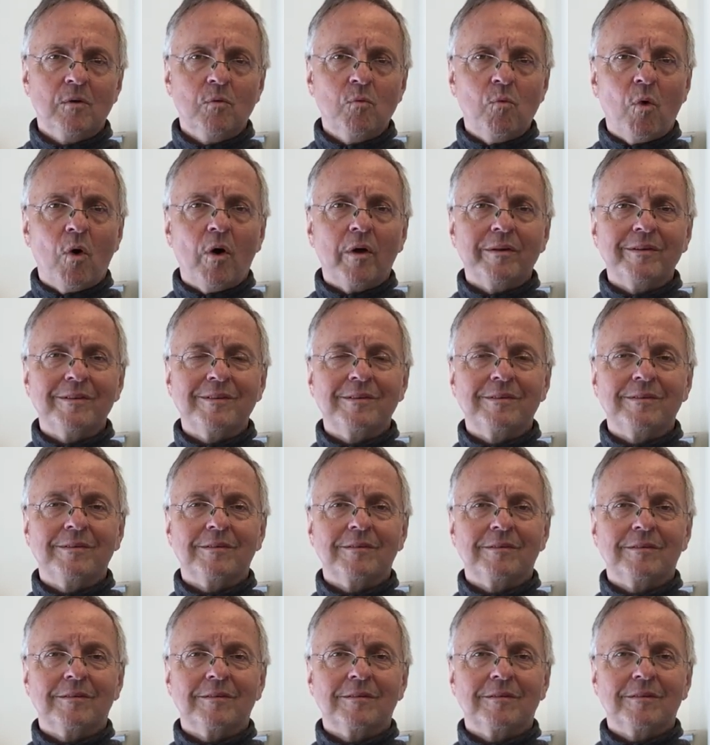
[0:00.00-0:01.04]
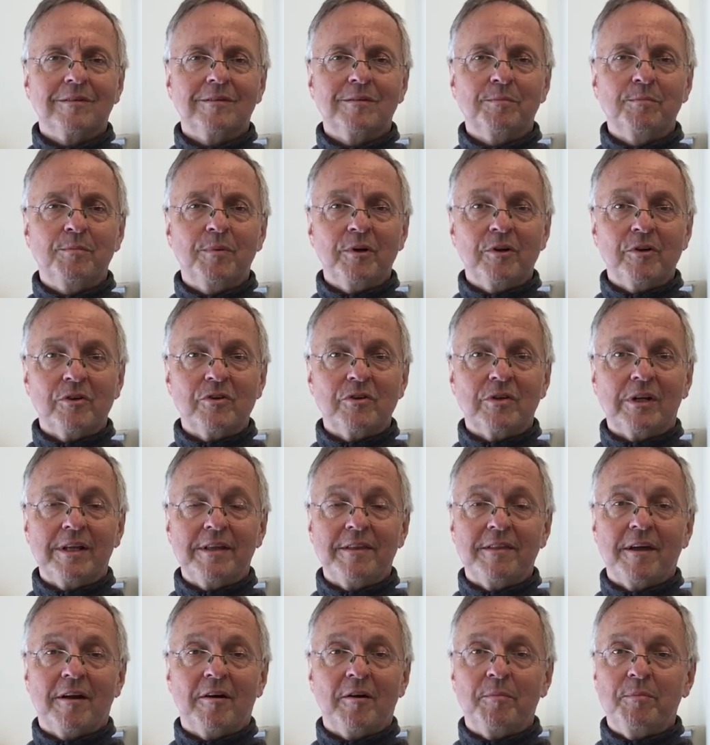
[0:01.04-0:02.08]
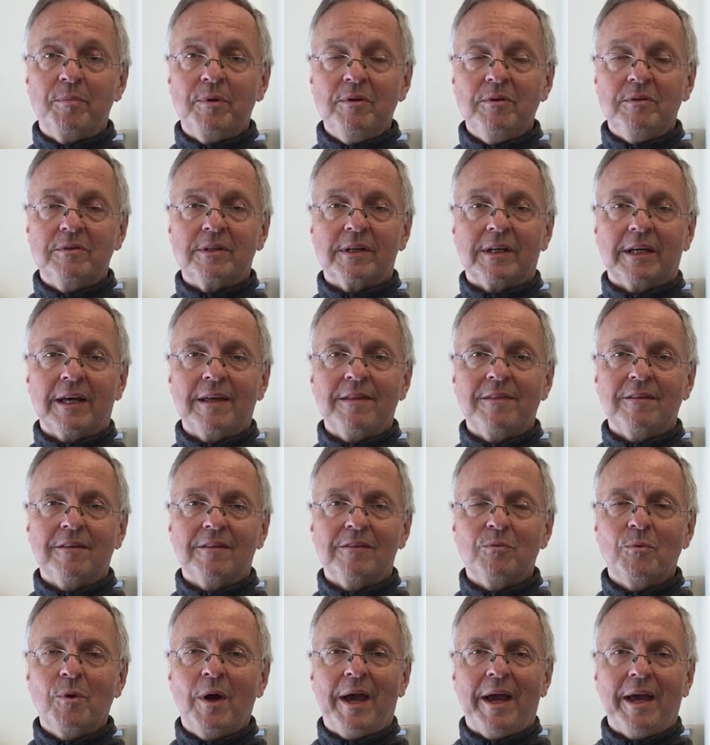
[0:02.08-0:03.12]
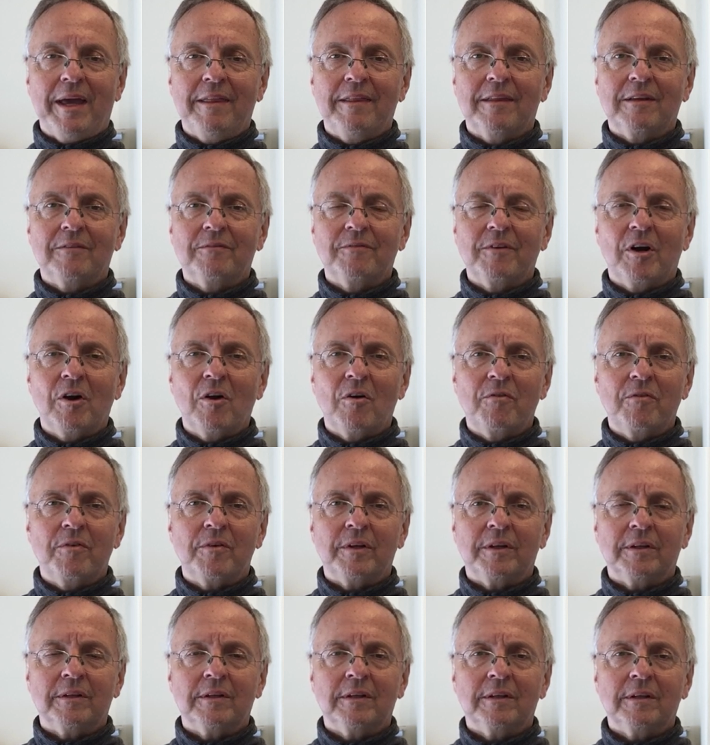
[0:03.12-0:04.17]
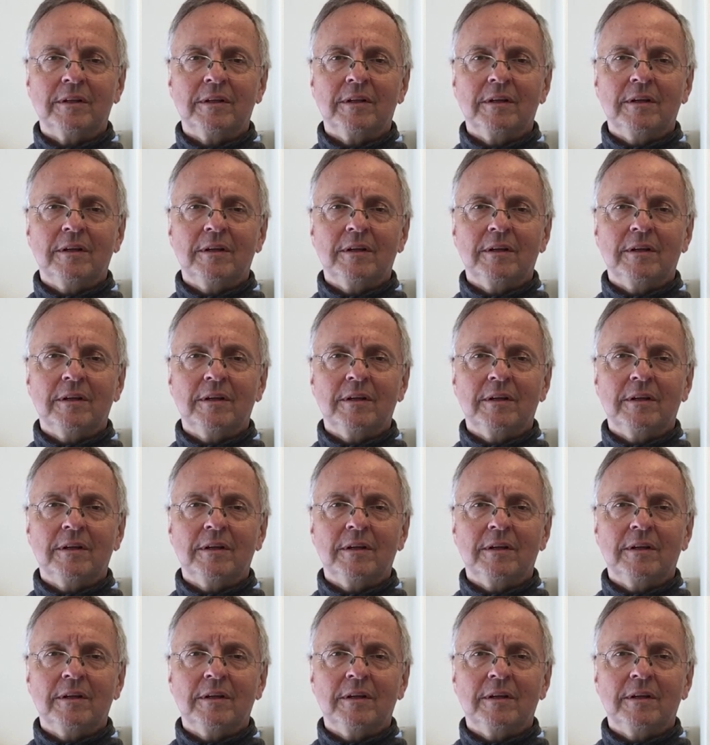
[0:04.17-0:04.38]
was spiritually therapeutic in this way, that very often